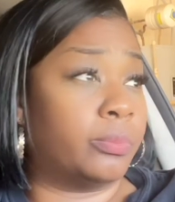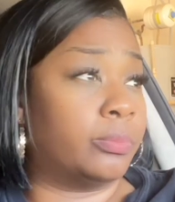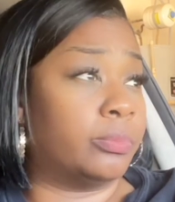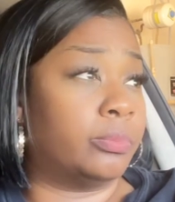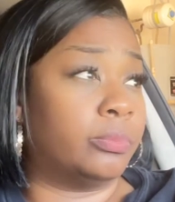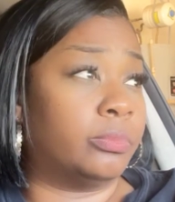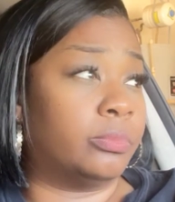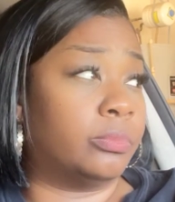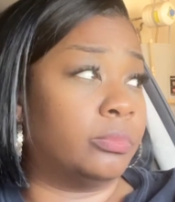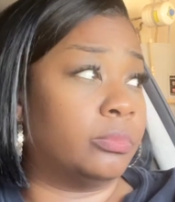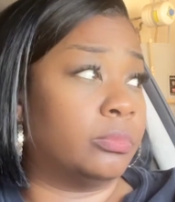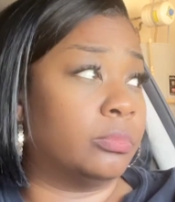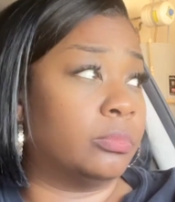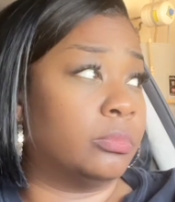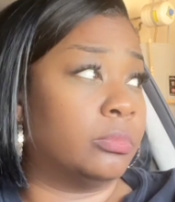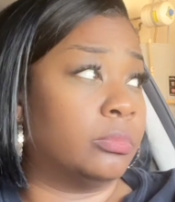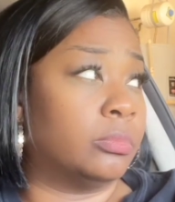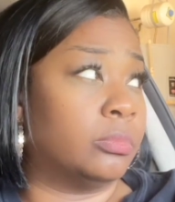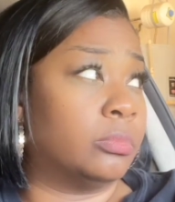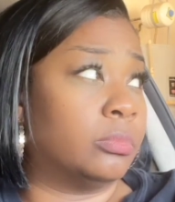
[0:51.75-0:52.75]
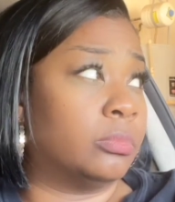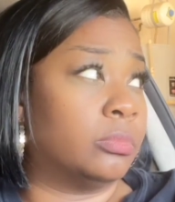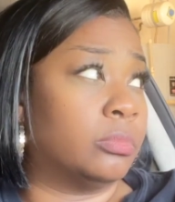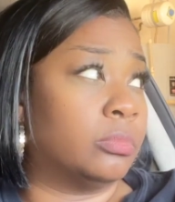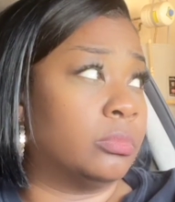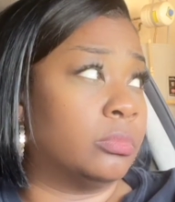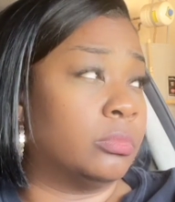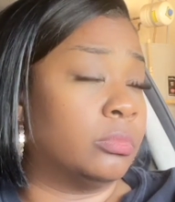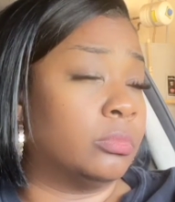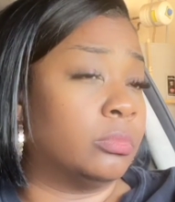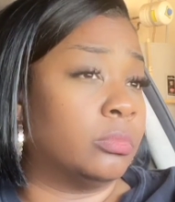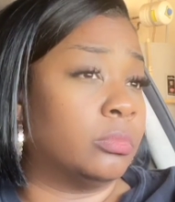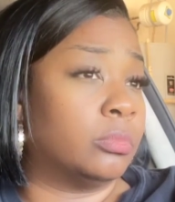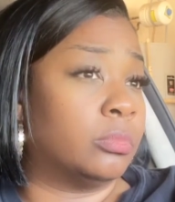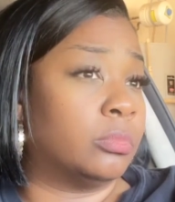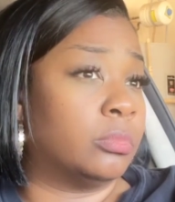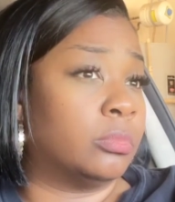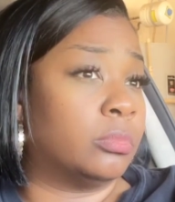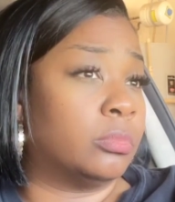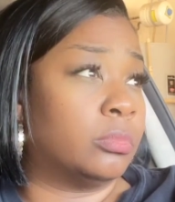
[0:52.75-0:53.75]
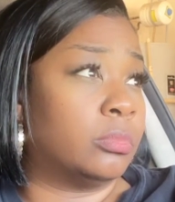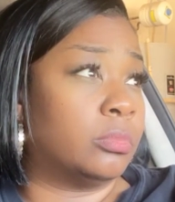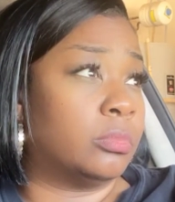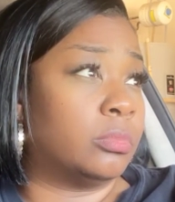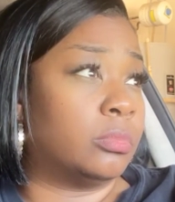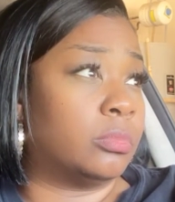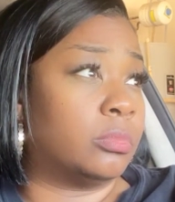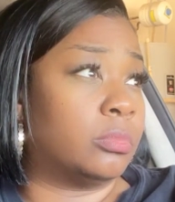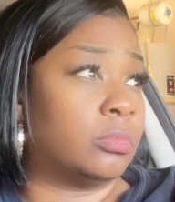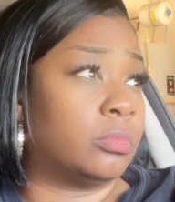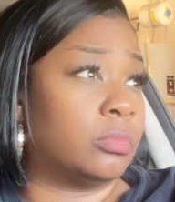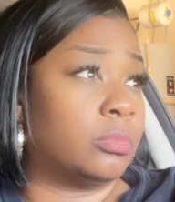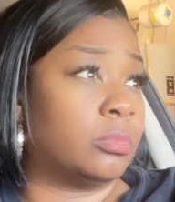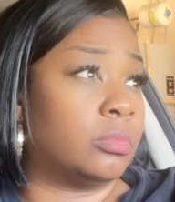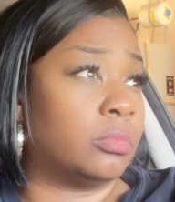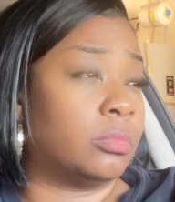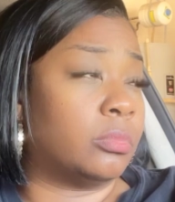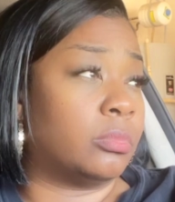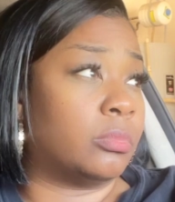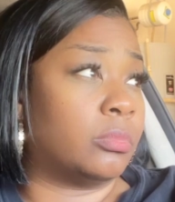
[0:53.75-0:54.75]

(no one is talking)